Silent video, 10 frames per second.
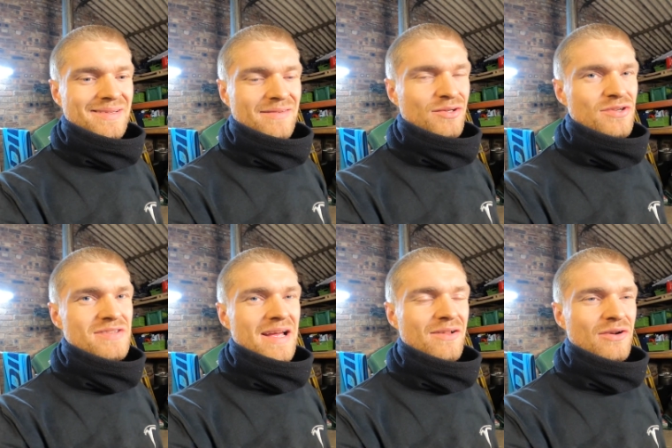I've not
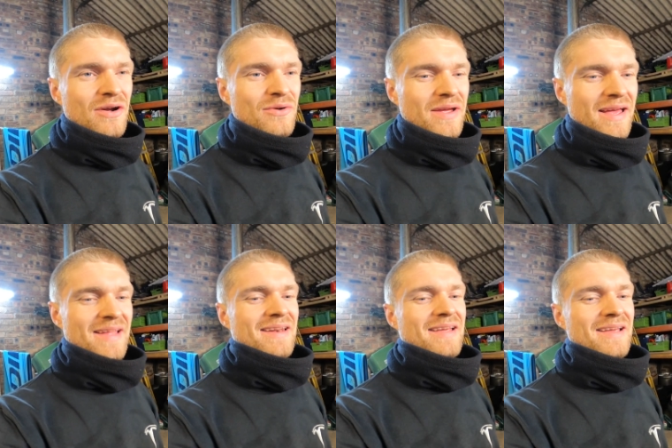used a helicoil kit
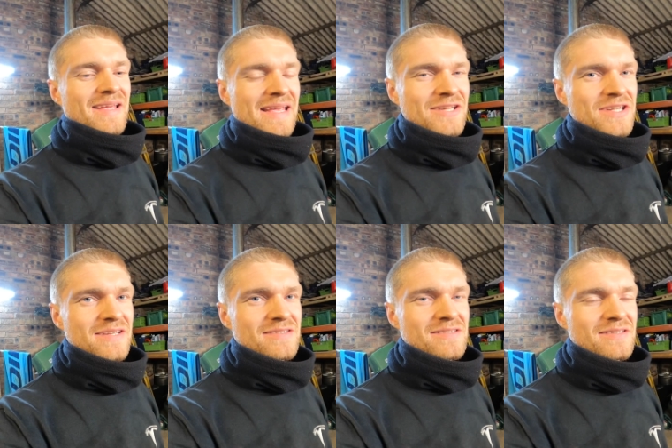in
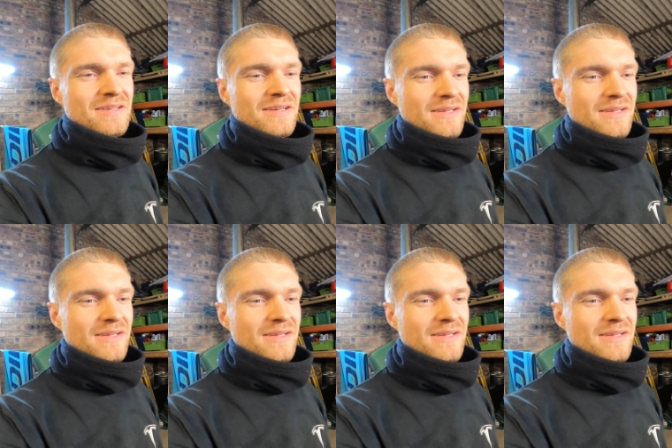ages,